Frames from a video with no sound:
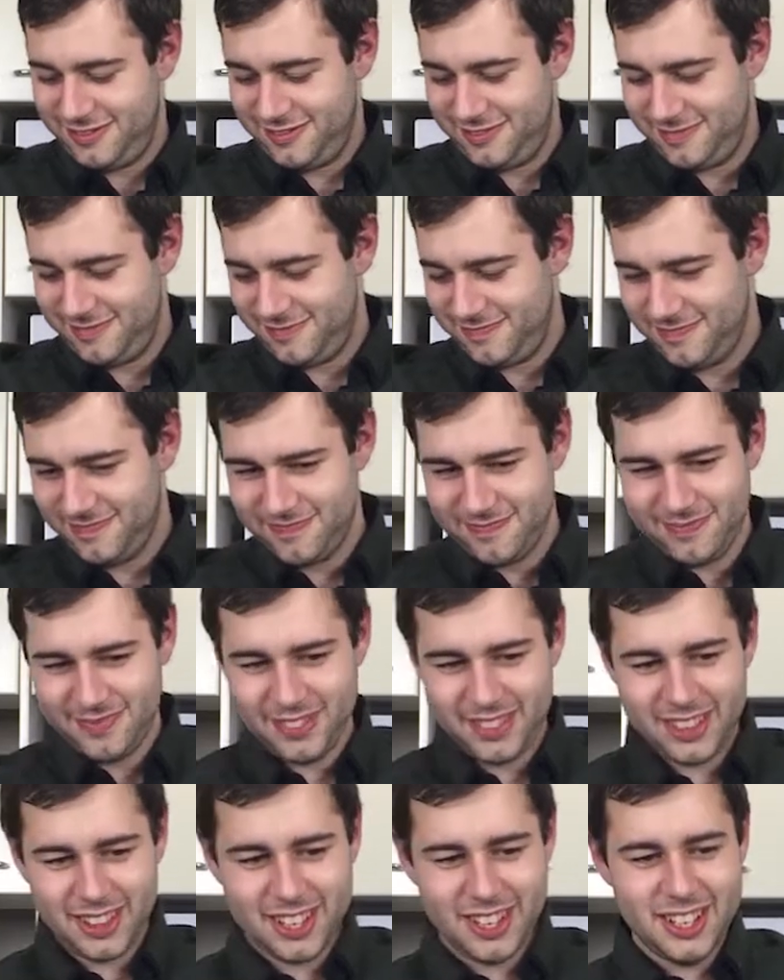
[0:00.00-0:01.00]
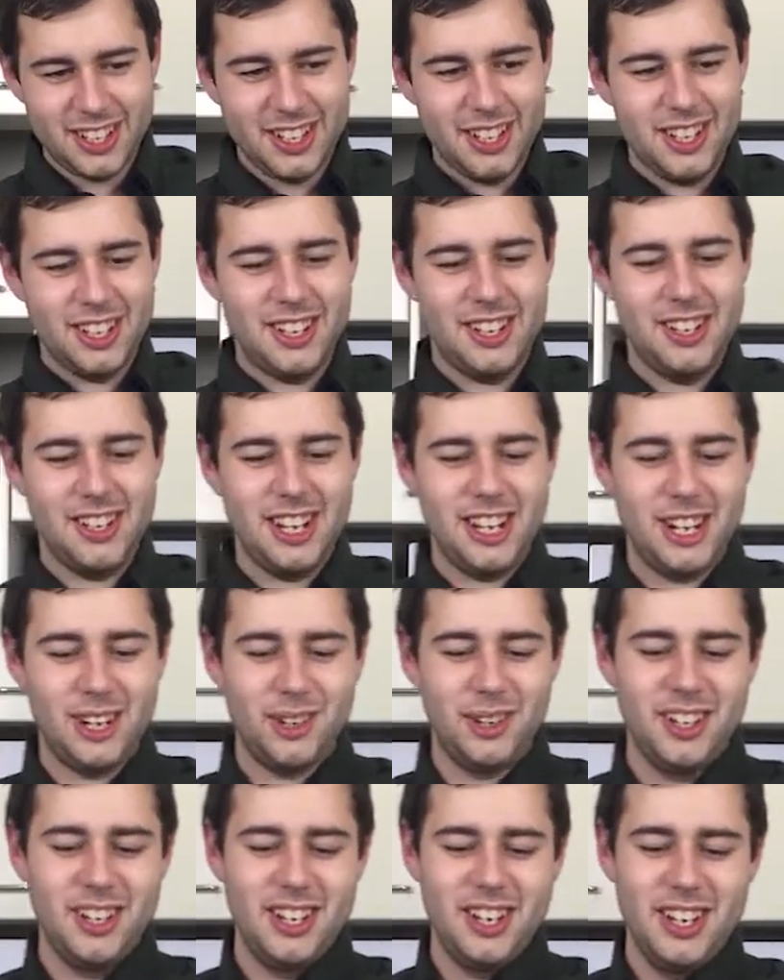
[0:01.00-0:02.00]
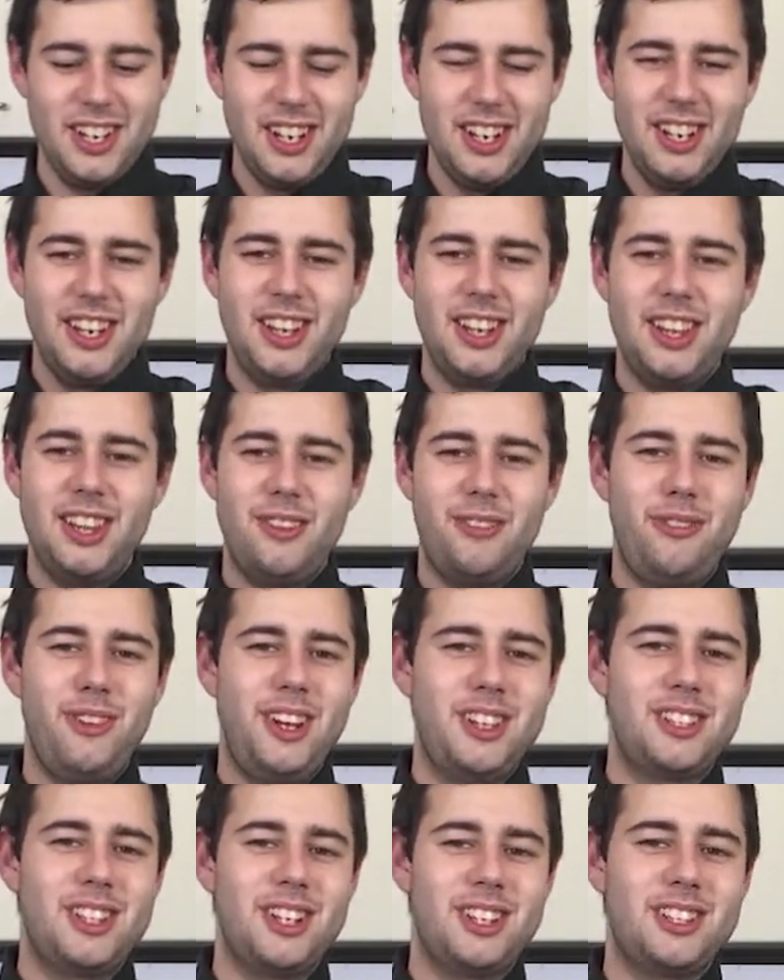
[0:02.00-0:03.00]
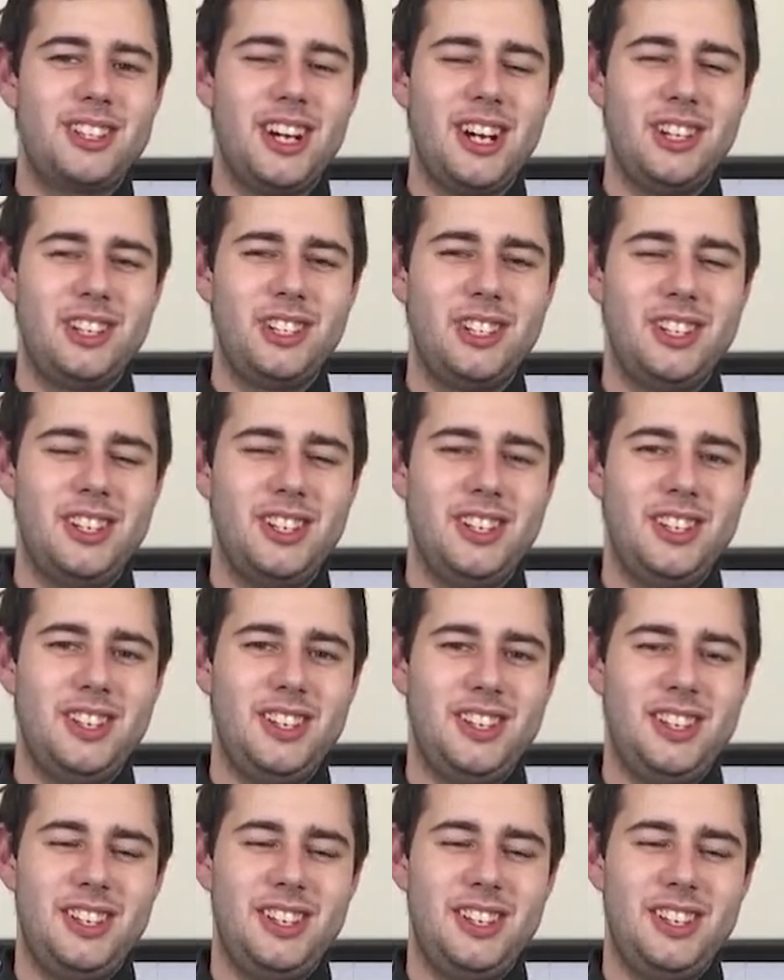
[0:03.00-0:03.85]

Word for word: And now the finishing touch